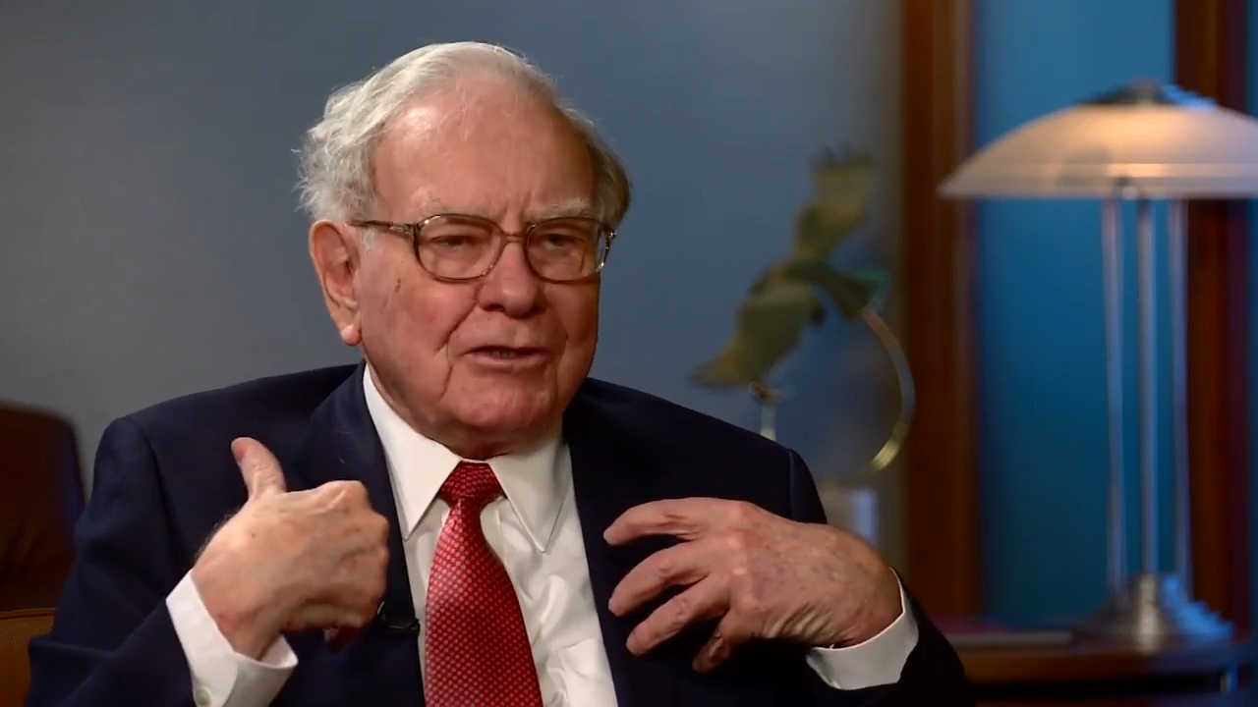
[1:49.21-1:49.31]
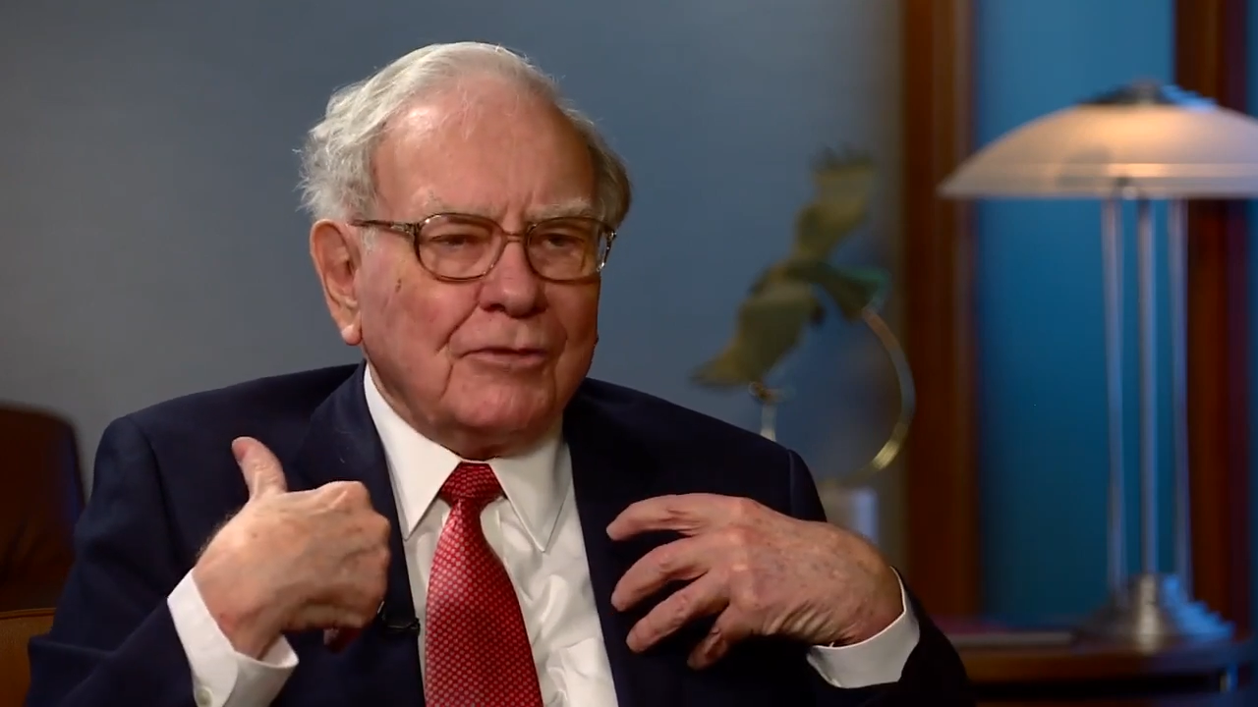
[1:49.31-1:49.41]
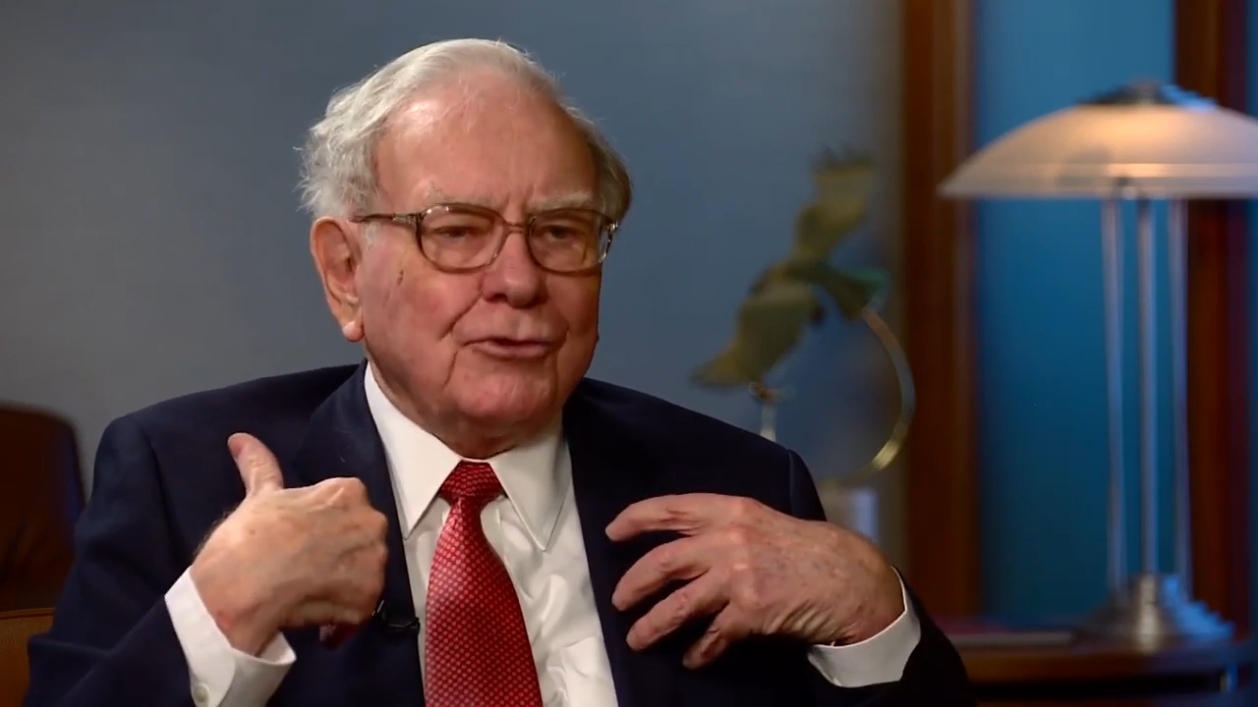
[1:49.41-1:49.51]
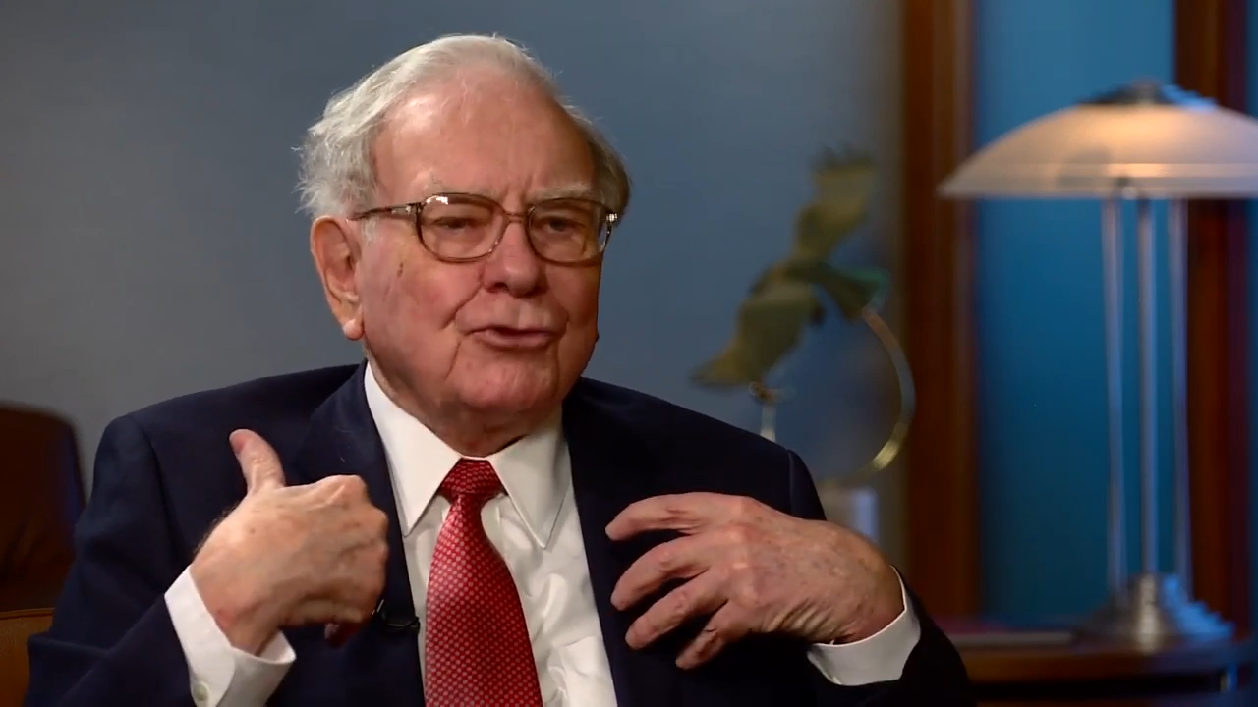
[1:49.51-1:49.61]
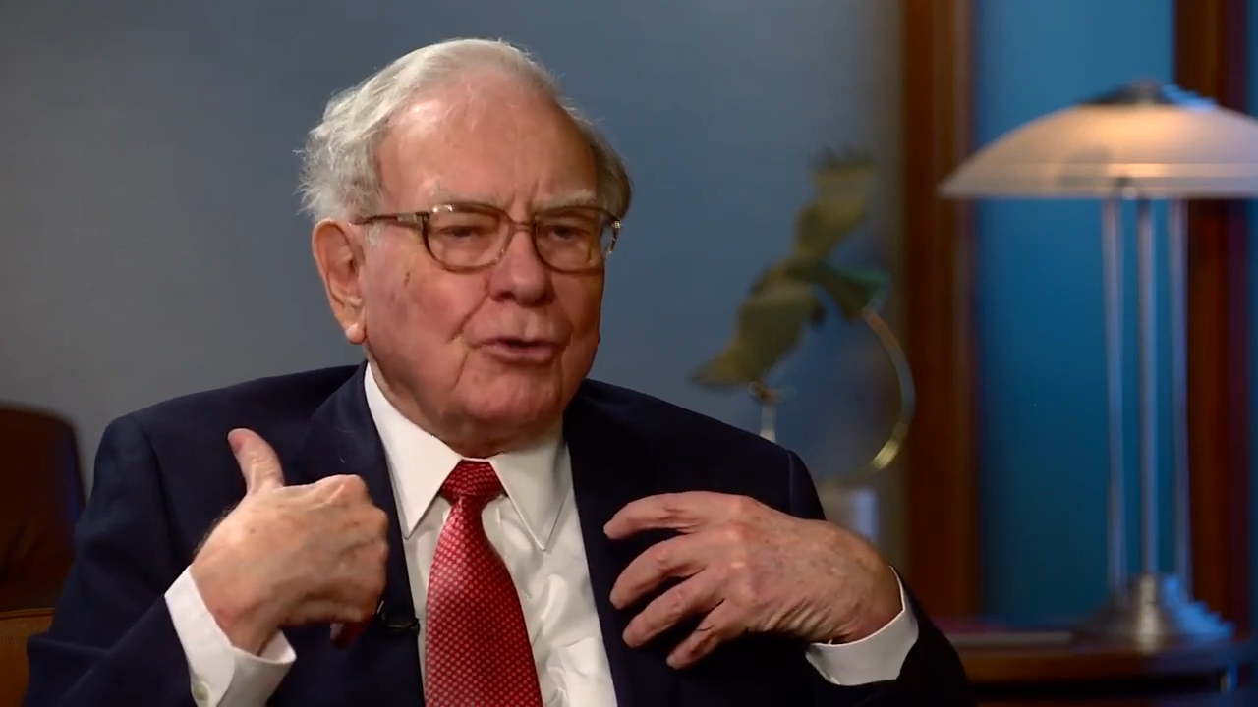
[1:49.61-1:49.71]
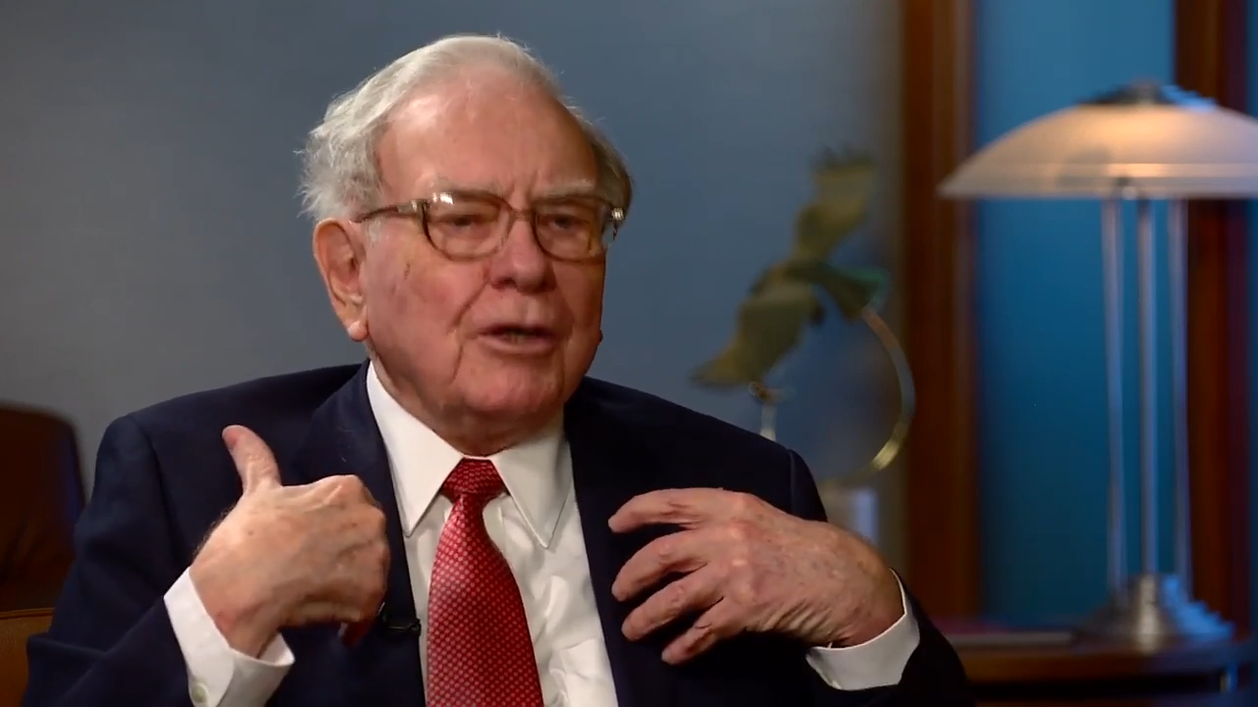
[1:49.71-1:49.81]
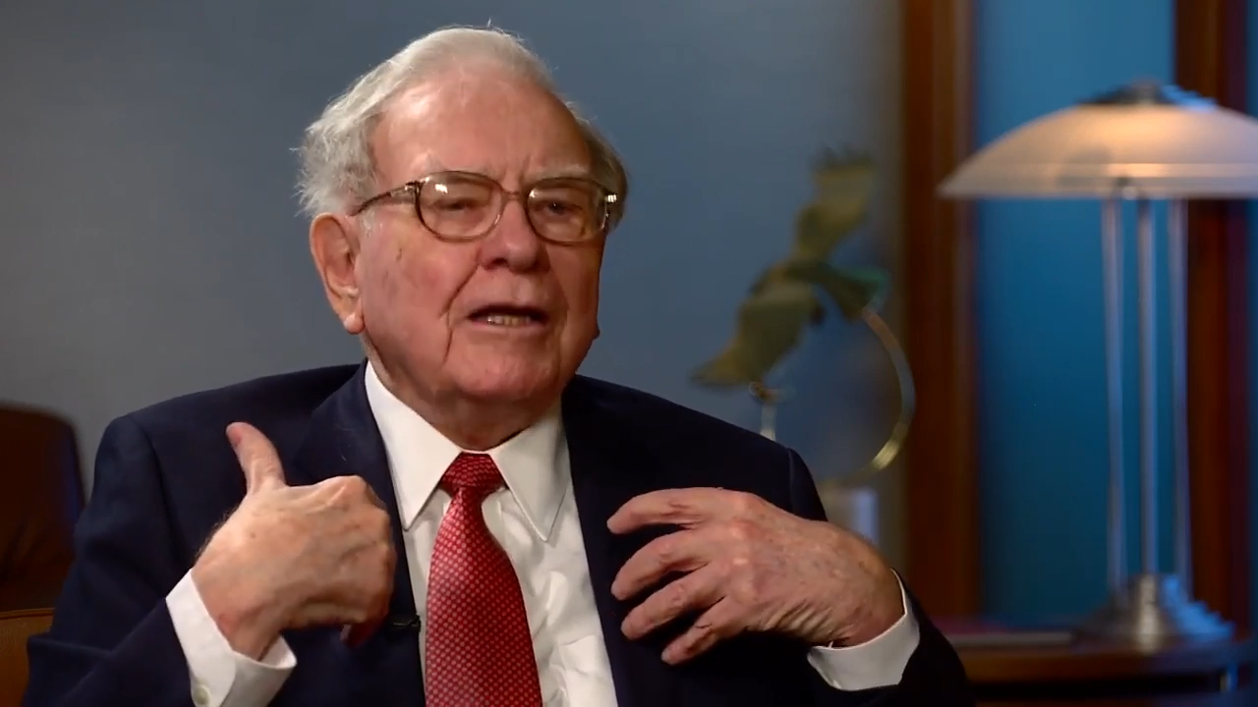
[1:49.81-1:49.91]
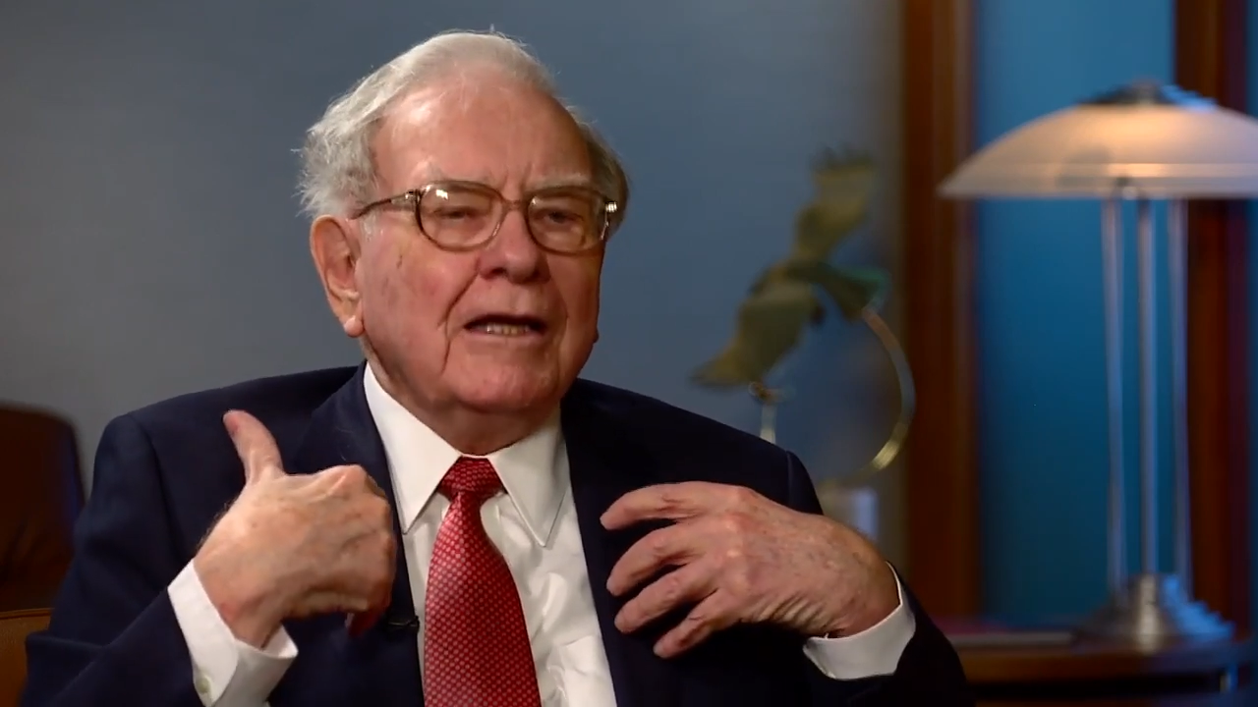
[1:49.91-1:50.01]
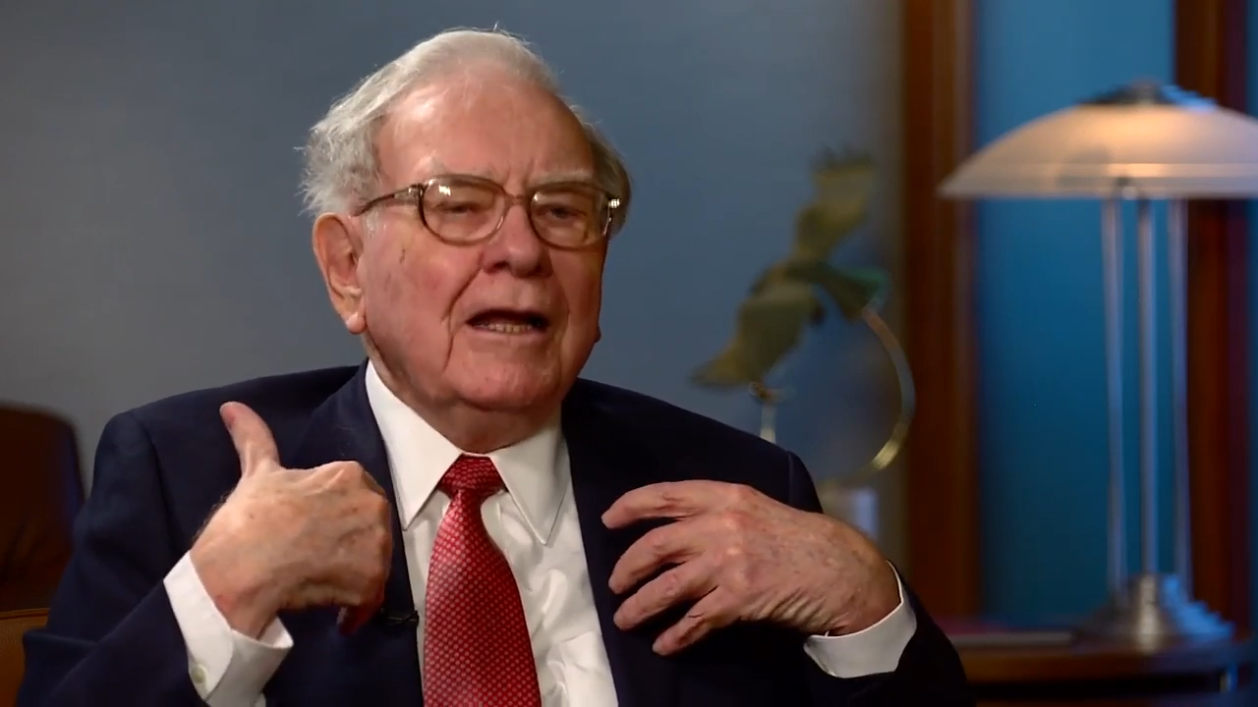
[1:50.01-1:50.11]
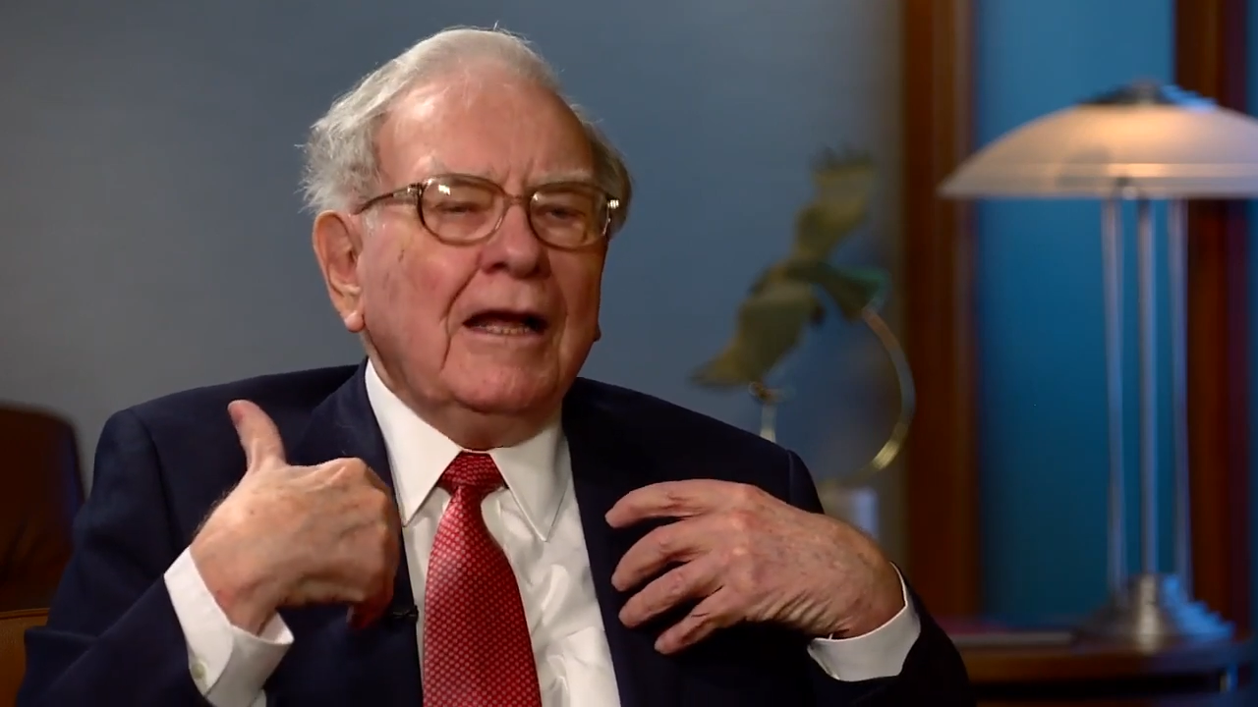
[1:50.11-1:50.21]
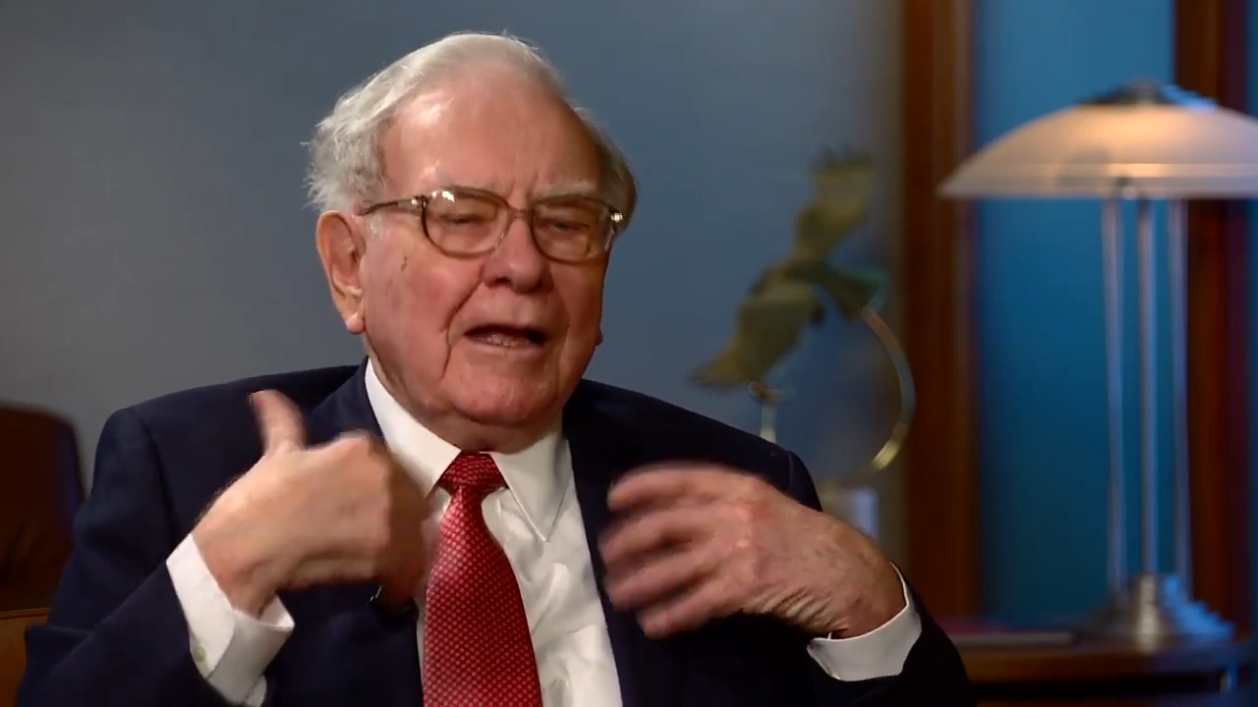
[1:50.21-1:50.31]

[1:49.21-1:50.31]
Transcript: myself the story.